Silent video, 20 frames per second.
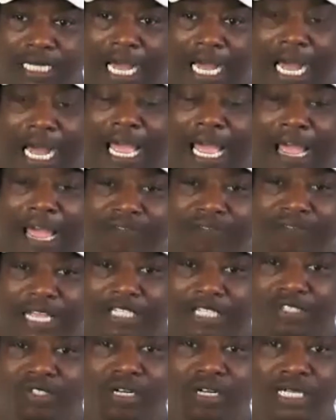I have
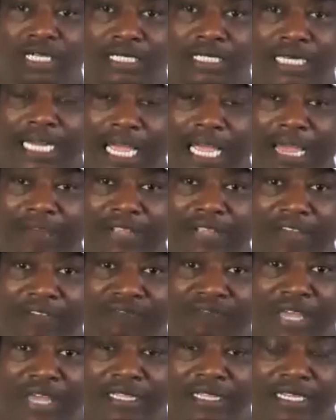that trust and I have that
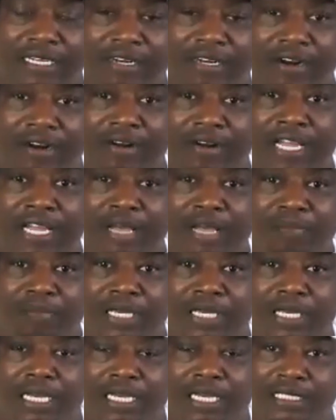faith in her
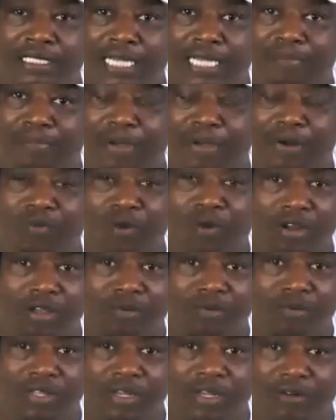because I've been working
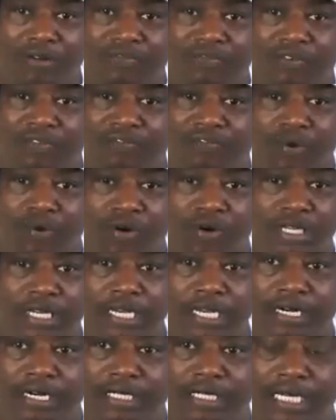with her for 4
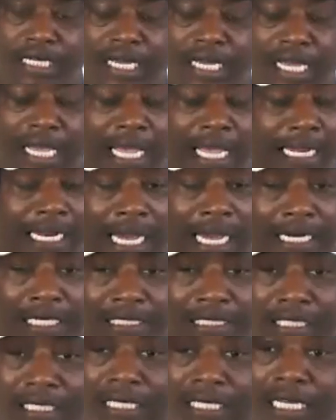years. And
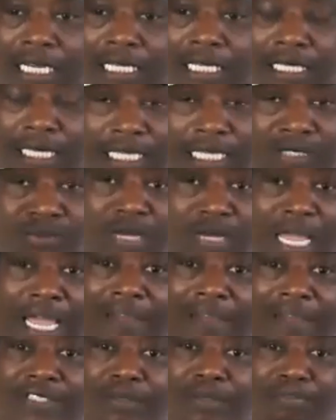honestly, yes, we
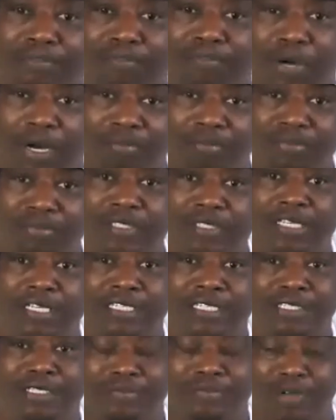have some bumps,
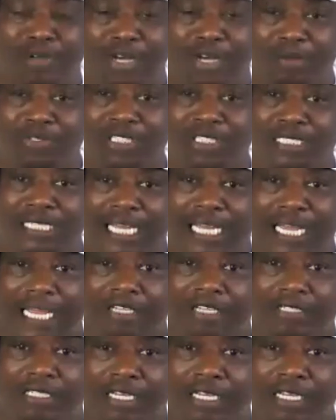some ups and
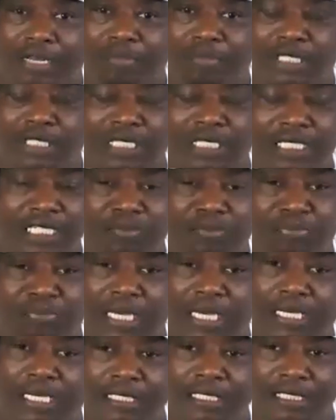downs, but she has
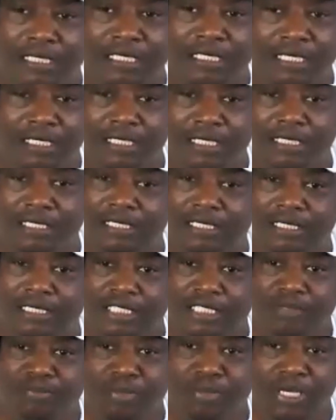been consistent. She
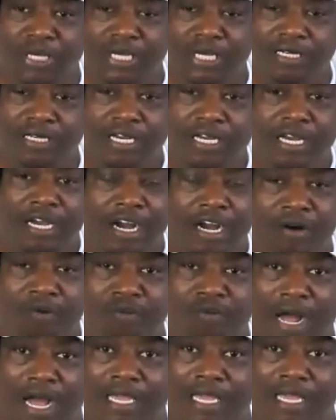has been a
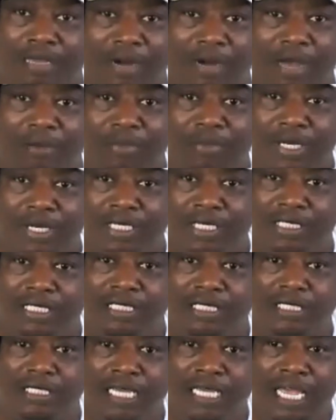rock in my
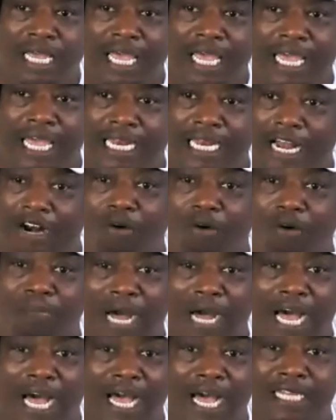business. And I don't
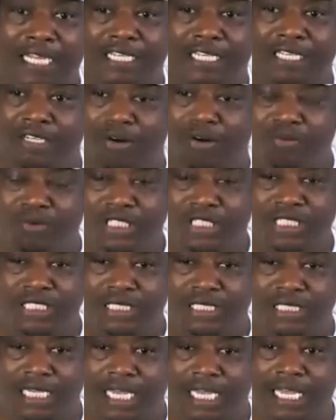mind, you know, when she
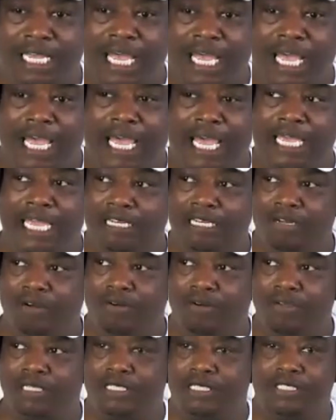say, hey, you know
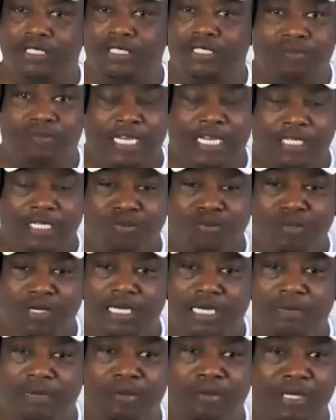what, this next
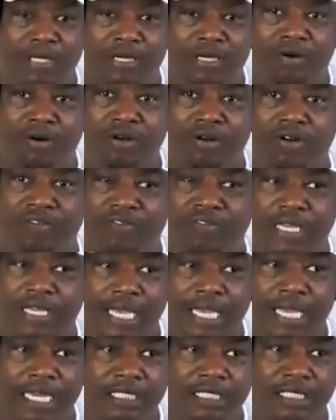week I'm gonna be going on
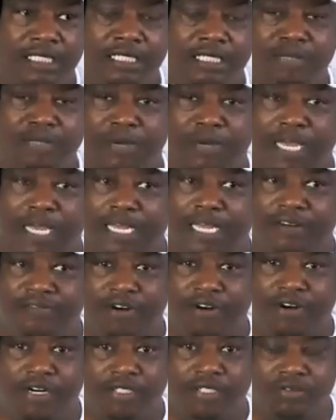vacation. It's my
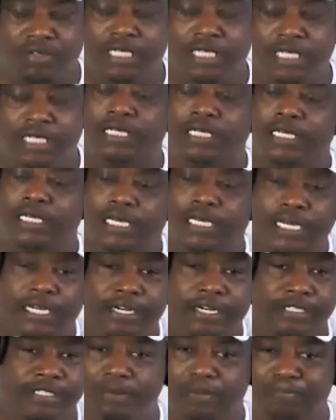anniversary.
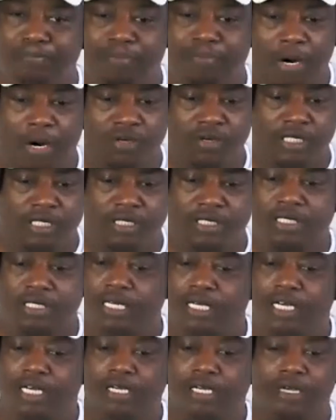Here's a bonus.
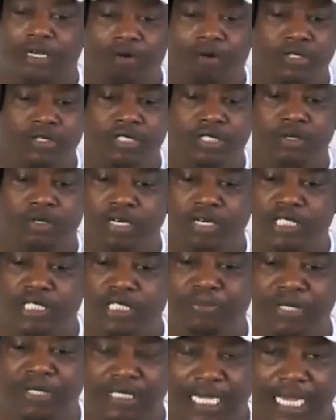Go enjoy,
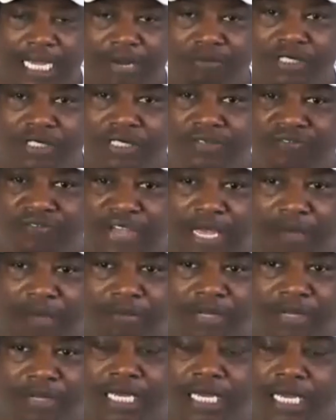spend time with your
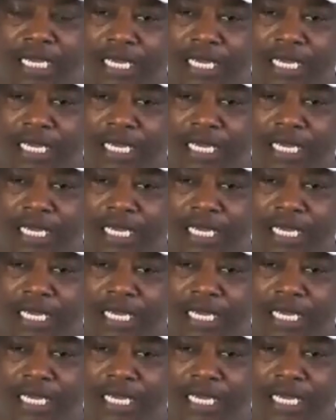family.